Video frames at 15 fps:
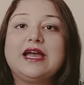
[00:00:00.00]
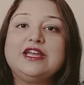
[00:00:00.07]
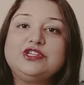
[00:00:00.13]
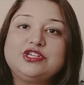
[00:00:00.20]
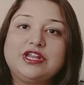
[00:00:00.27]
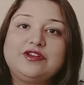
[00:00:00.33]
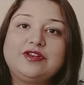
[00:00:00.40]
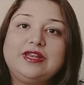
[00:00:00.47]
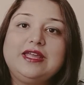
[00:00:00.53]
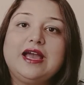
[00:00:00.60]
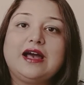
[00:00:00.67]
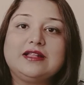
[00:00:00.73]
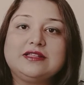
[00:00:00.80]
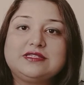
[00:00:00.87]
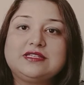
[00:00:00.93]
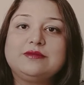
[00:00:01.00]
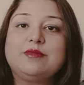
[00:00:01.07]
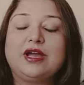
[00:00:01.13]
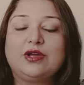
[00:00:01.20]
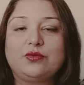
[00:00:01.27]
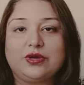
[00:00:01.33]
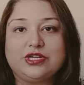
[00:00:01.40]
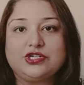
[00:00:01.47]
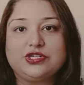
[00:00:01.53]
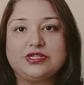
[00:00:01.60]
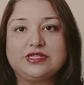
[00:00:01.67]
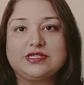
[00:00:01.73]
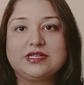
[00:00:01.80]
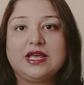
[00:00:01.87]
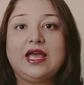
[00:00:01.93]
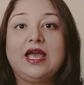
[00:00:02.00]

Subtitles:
I generally answer my questions.